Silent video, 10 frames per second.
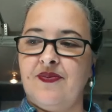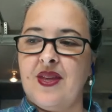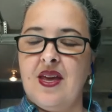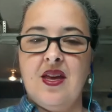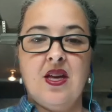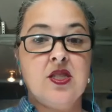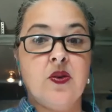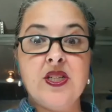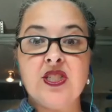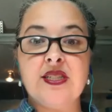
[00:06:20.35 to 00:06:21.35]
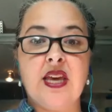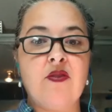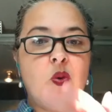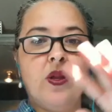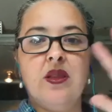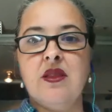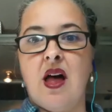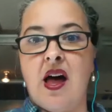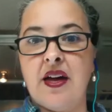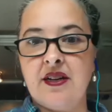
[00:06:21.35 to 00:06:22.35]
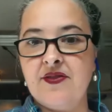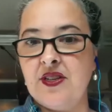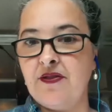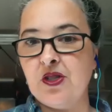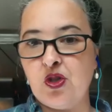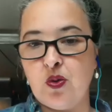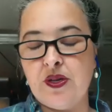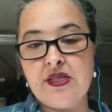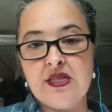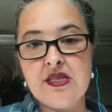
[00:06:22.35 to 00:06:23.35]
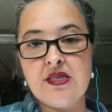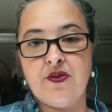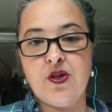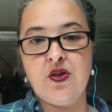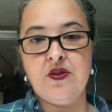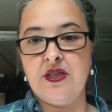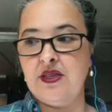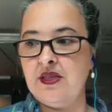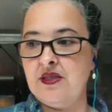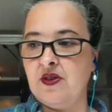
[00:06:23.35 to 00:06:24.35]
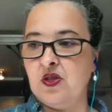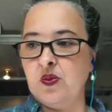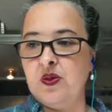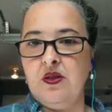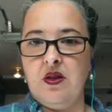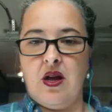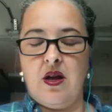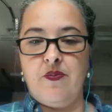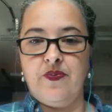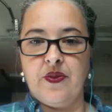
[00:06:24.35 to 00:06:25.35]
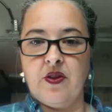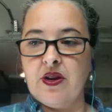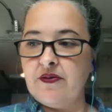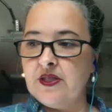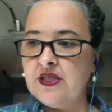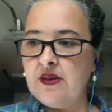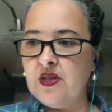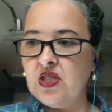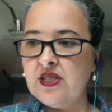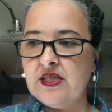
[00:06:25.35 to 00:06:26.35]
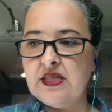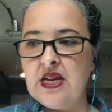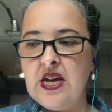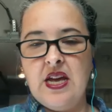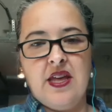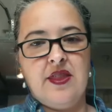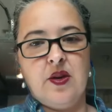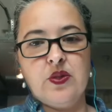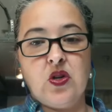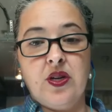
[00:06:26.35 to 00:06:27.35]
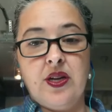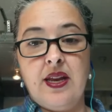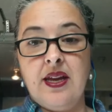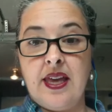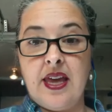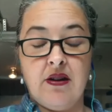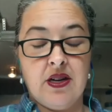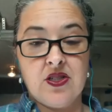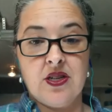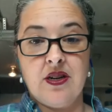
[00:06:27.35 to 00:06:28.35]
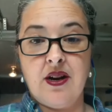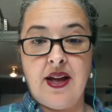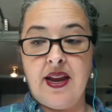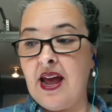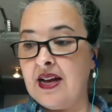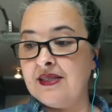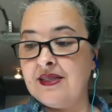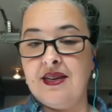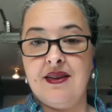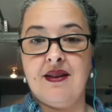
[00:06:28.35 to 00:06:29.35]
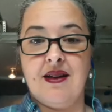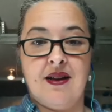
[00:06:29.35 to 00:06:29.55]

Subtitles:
So I just gave you a lot of different choices for using these visual reference images. There was creating a character and asking